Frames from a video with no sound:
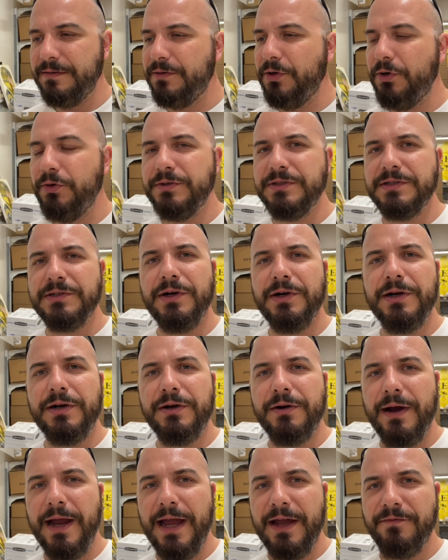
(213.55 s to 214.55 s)
Go start
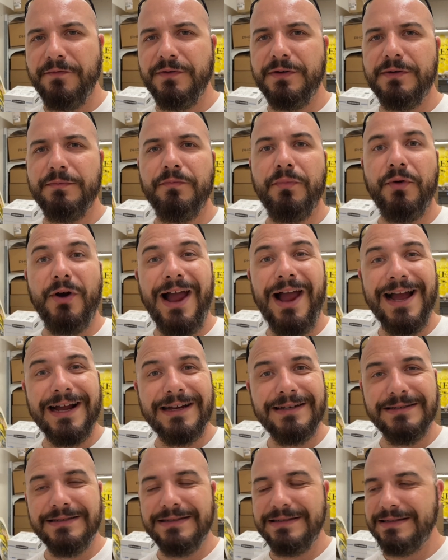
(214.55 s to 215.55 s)
grafting,
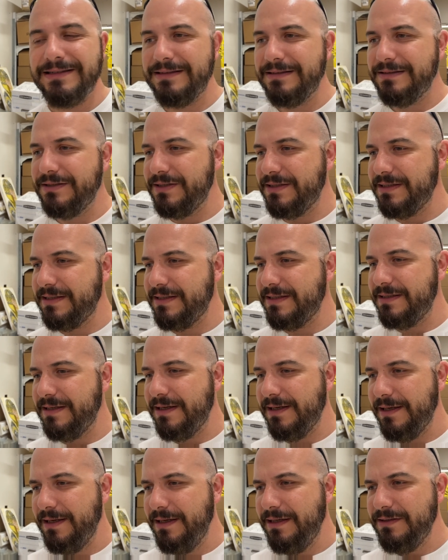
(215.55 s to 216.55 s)
practice, and just,
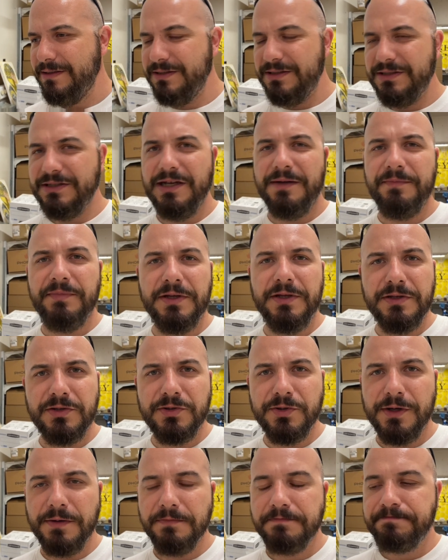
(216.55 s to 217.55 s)
uh, just jump
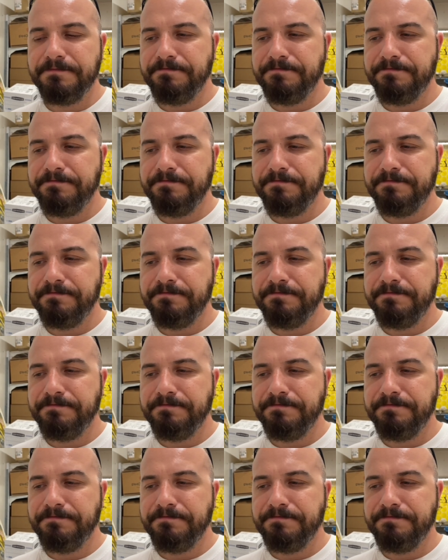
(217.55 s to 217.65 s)
into it.